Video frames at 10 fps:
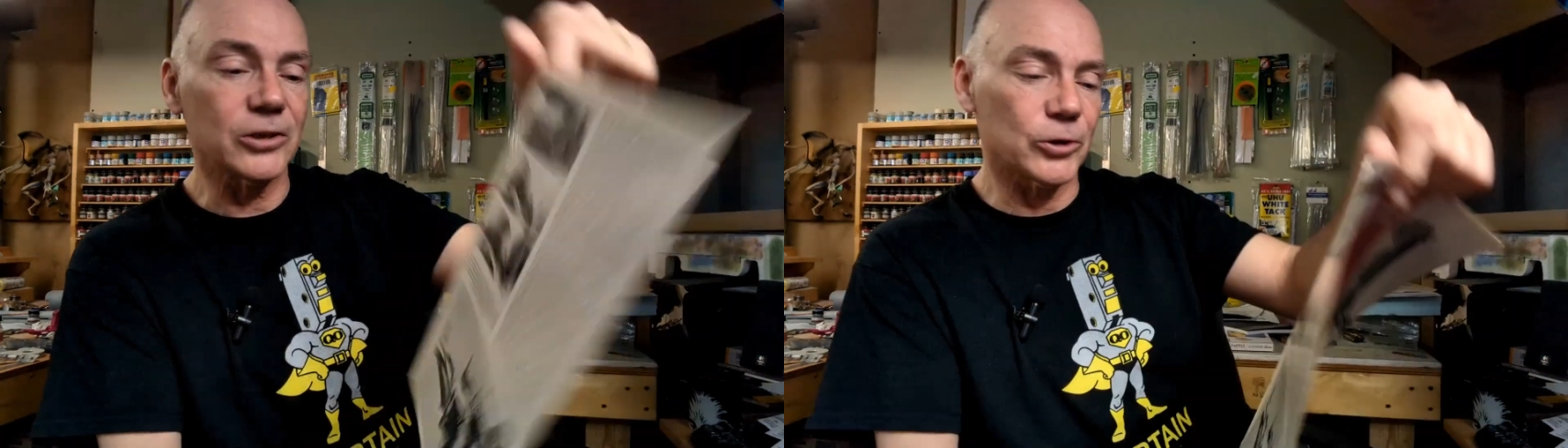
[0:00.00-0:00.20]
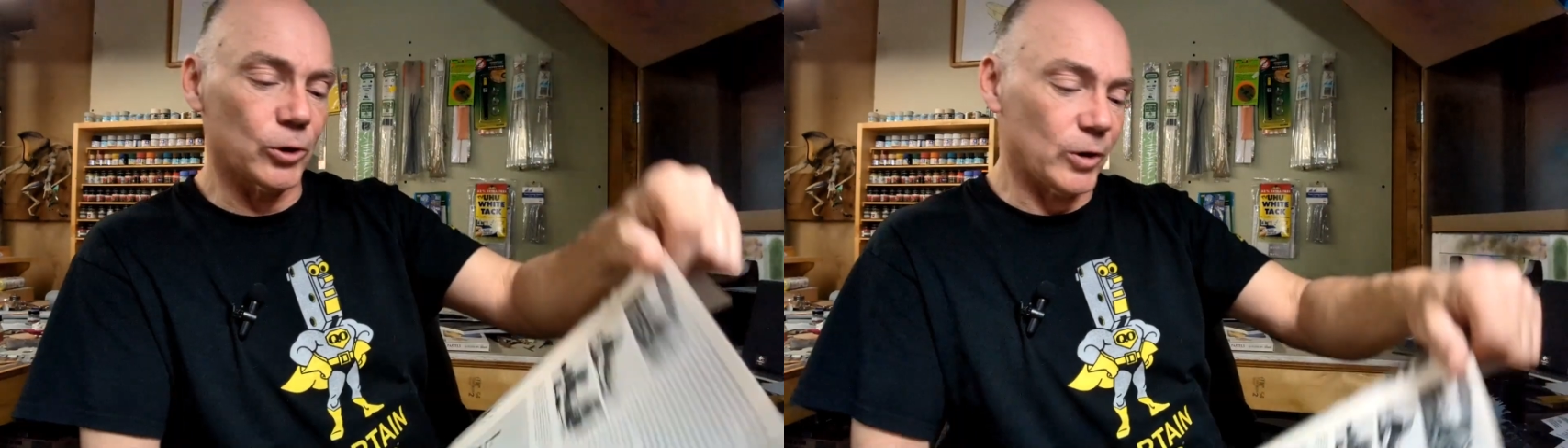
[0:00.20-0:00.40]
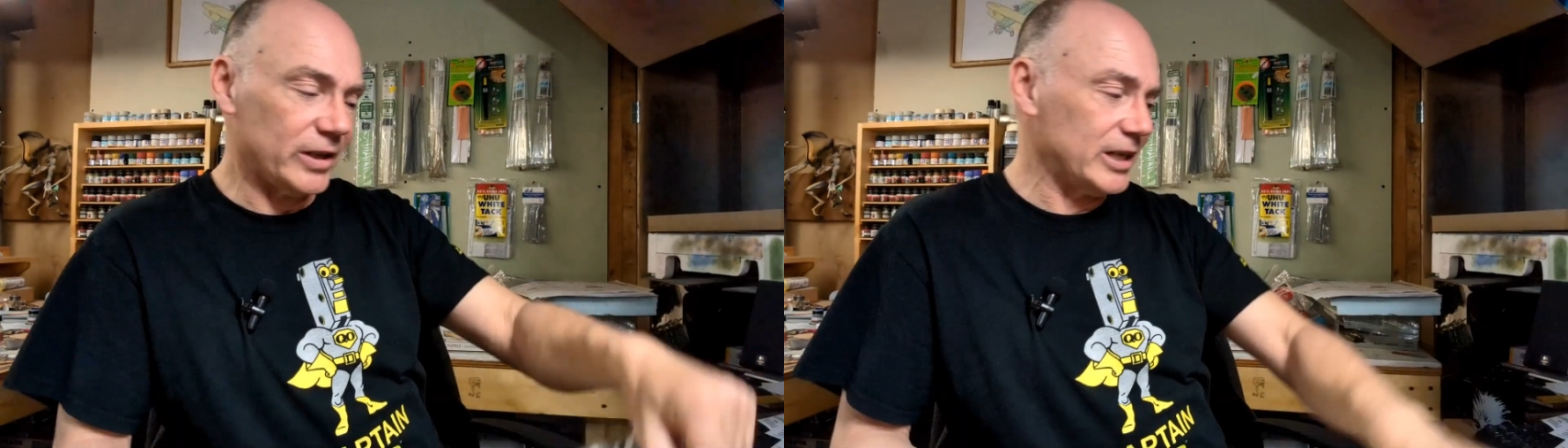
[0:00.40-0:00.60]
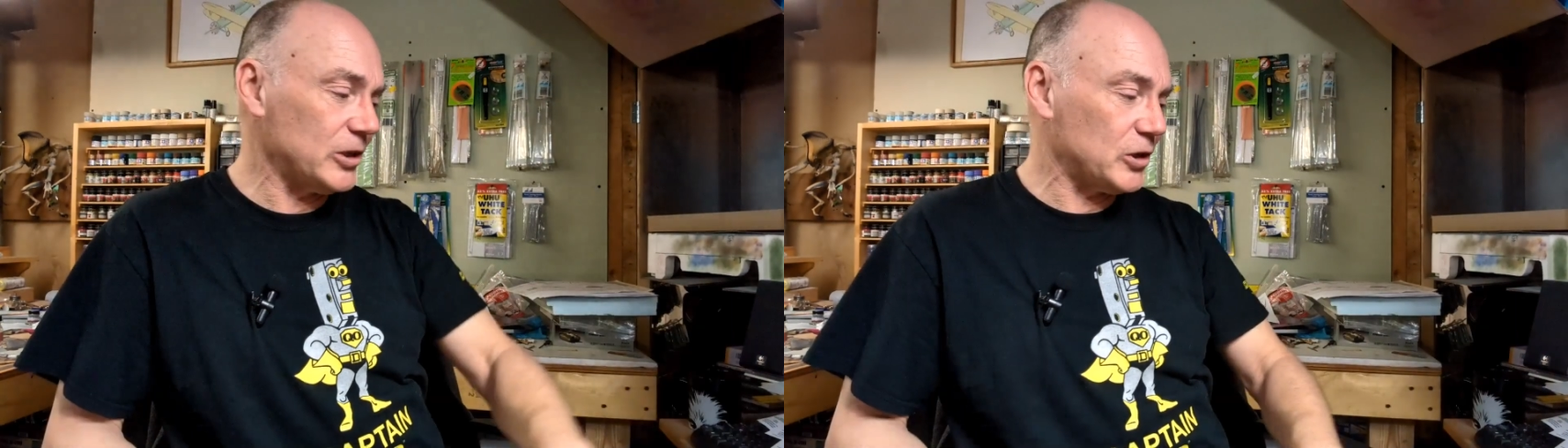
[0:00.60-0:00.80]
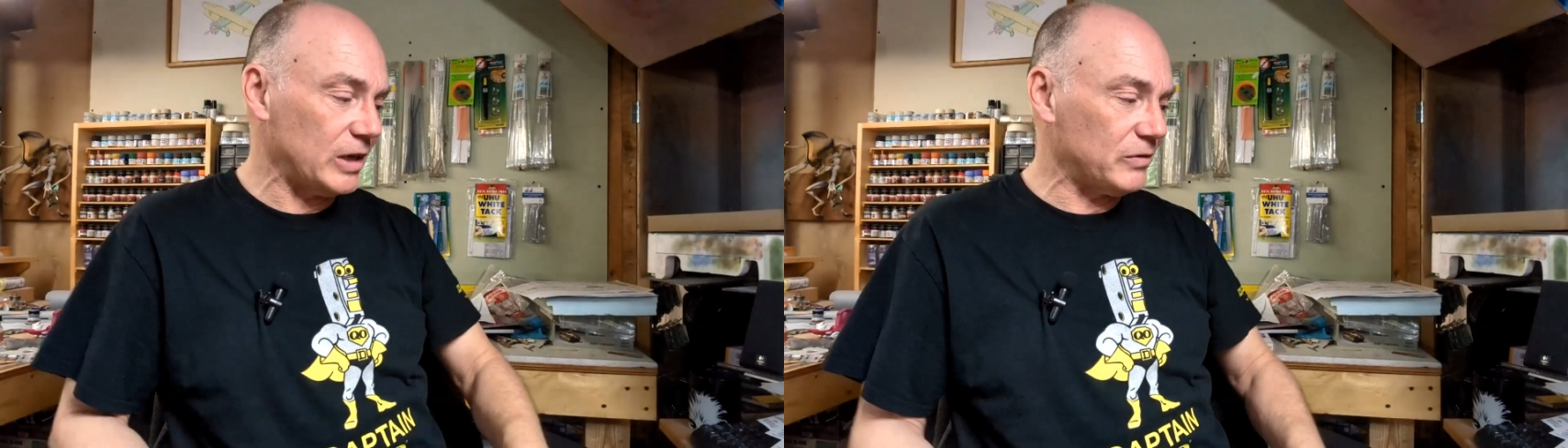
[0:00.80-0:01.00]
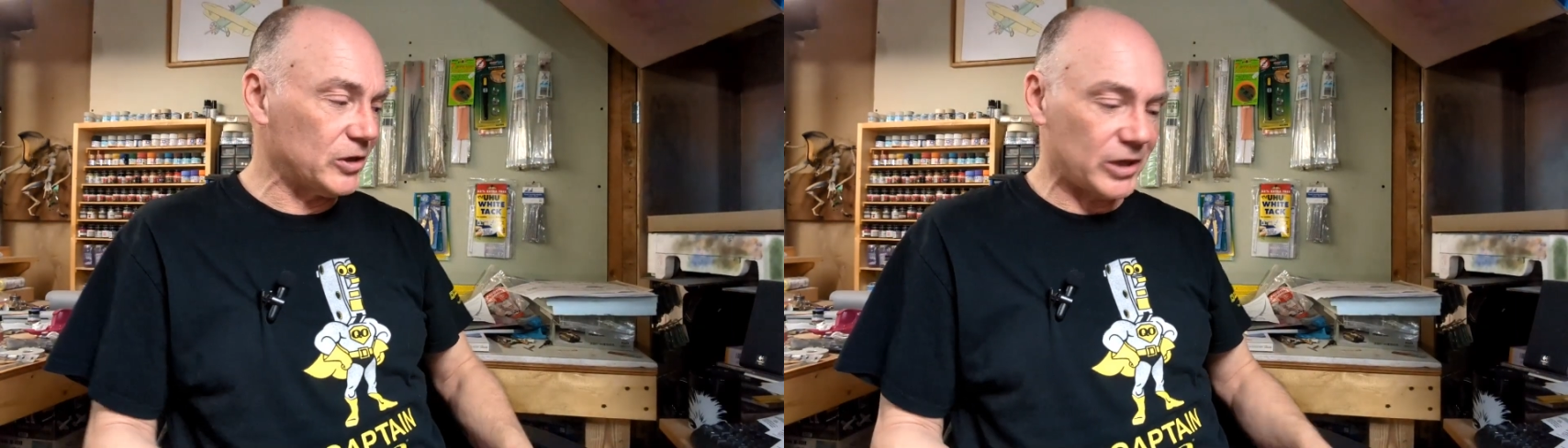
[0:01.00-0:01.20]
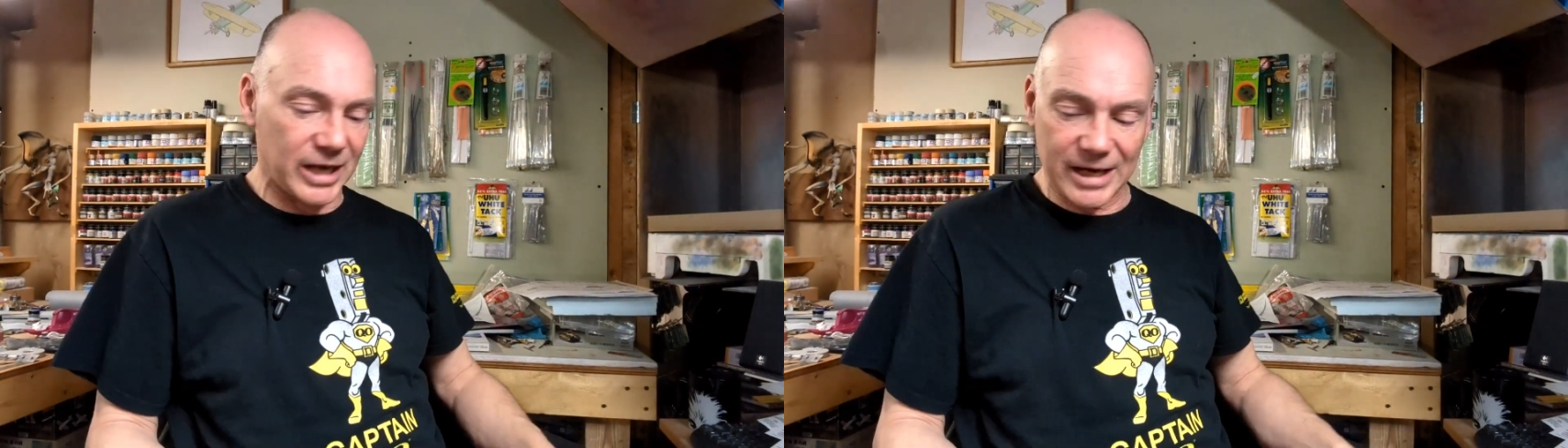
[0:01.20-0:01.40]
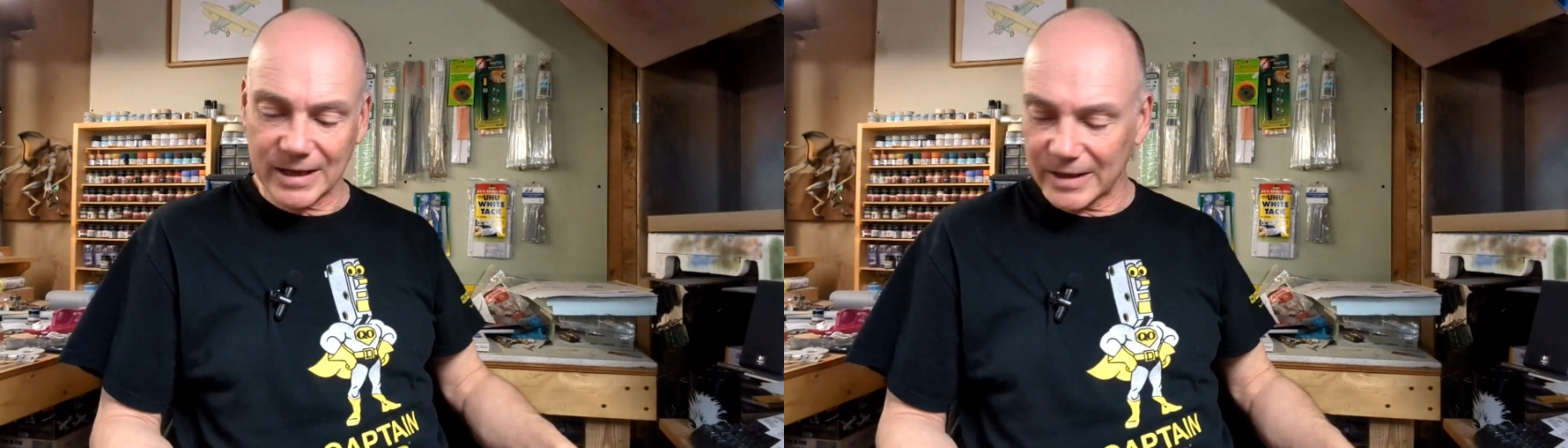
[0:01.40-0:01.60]
So I think it's safe to
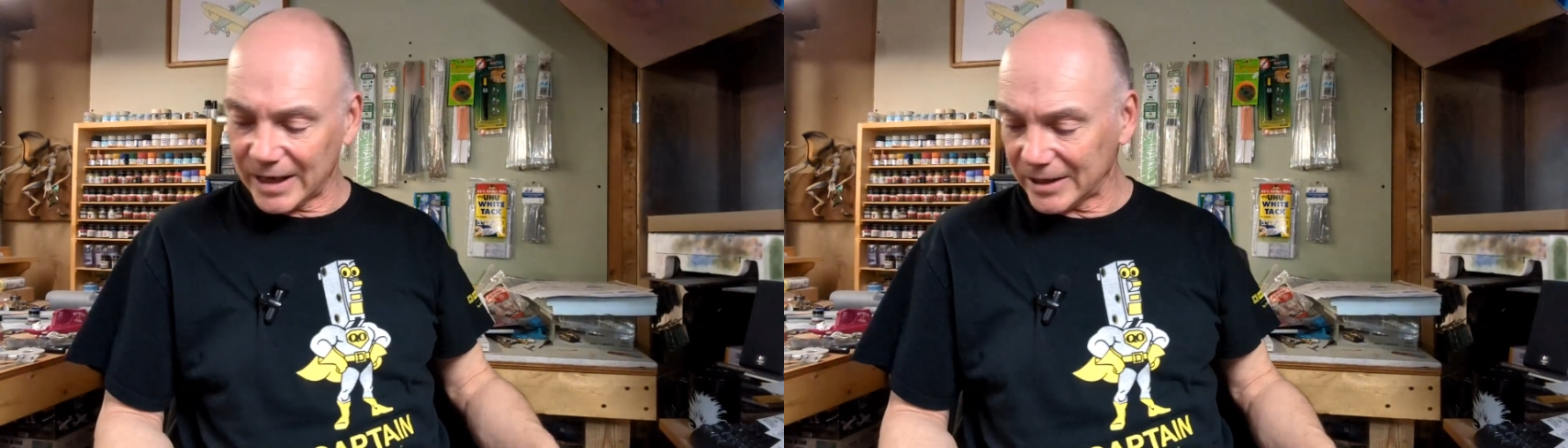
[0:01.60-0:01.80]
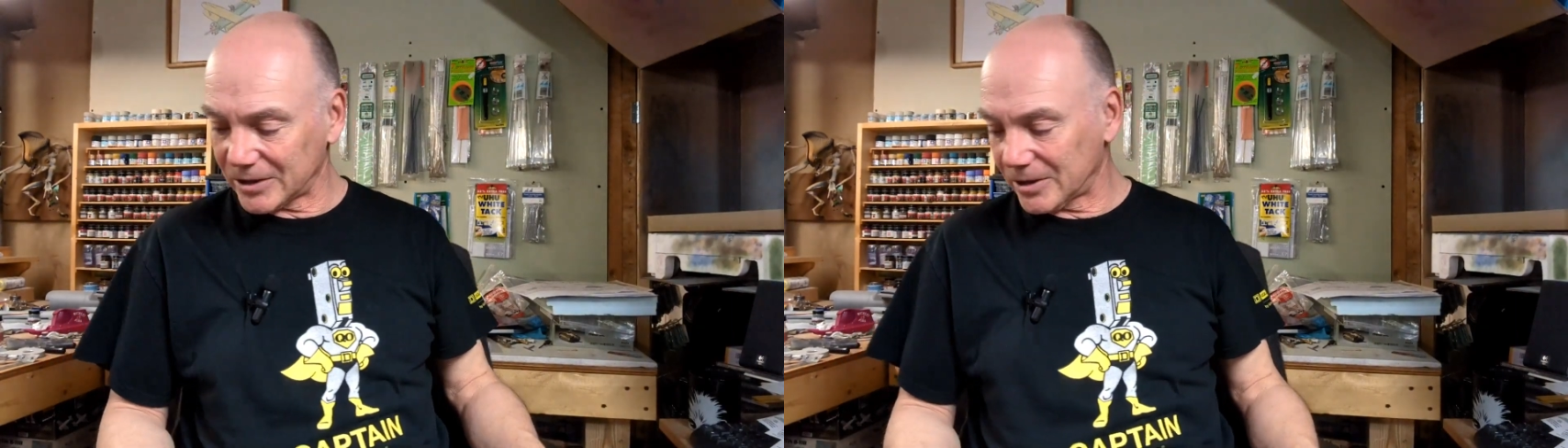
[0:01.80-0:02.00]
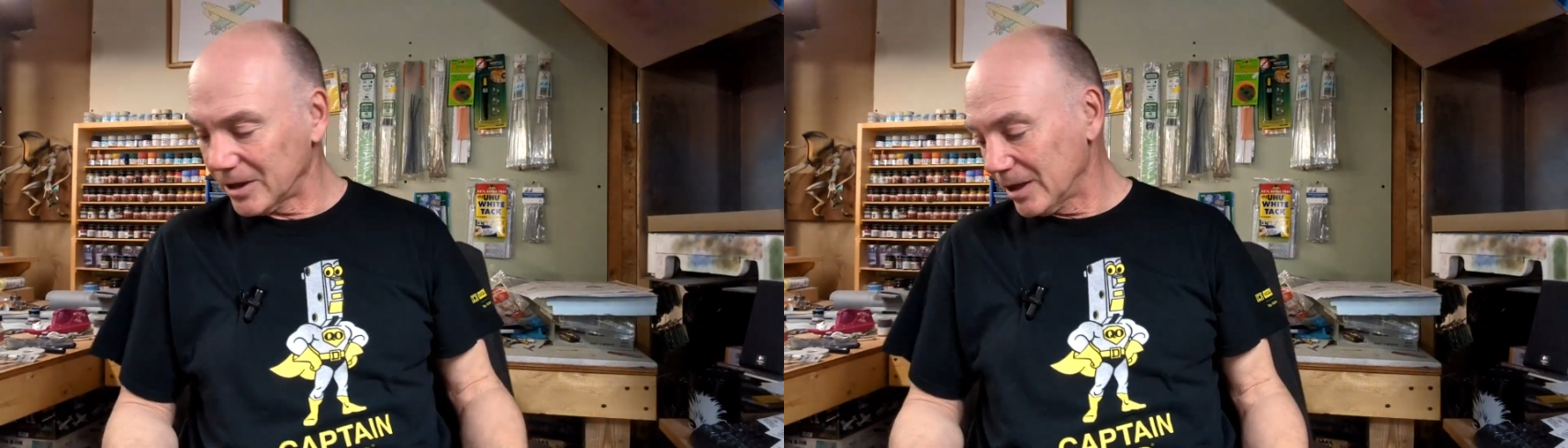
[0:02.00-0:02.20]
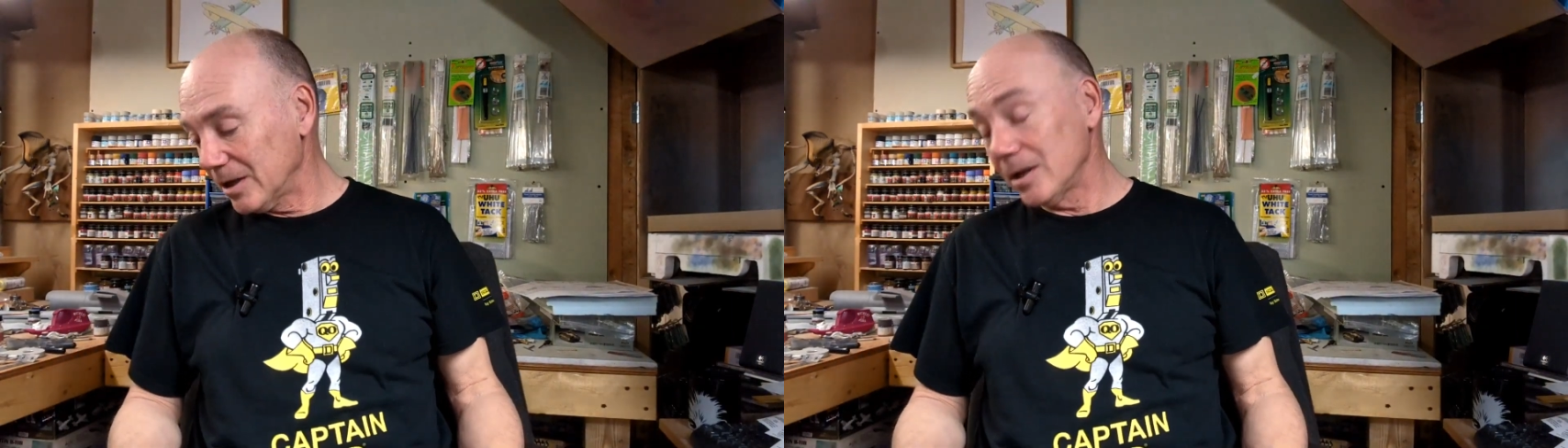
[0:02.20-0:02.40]
say that,